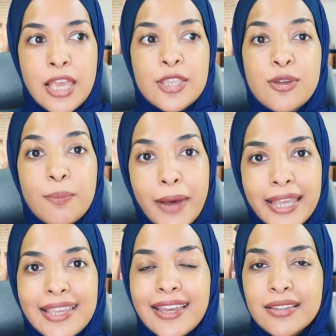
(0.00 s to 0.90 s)
you
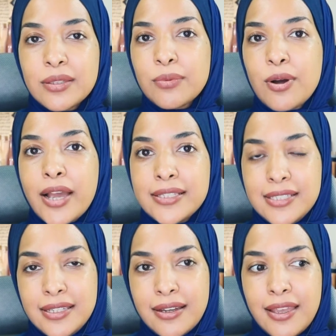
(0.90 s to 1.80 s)
might get the wrong
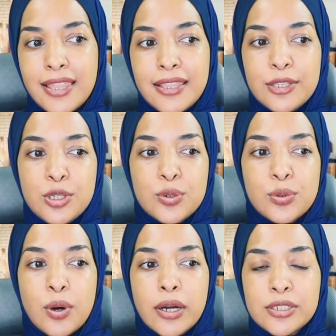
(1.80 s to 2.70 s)
idea, and then
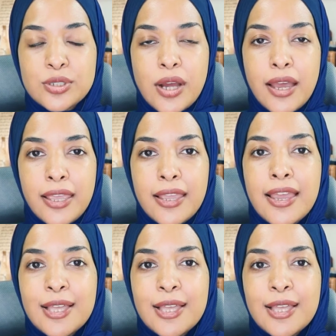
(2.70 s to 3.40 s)
you are trying